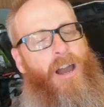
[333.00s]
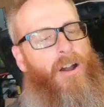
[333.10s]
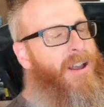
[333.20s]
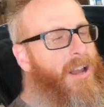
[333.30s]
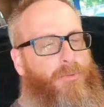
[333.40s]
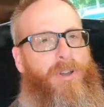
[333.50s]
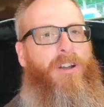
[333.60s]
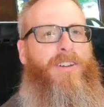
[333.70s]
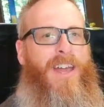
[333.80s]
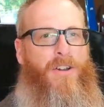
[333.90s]
All right guys, we
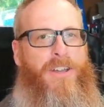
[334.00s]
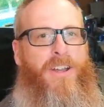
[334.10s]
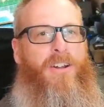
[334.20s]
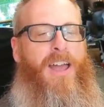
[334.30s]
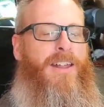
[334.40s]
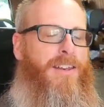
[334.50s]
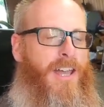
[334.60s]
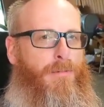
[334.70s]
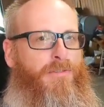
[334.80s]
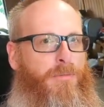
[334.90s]
are down here at
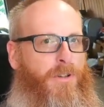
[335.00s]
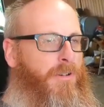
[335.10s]
Diablo Formula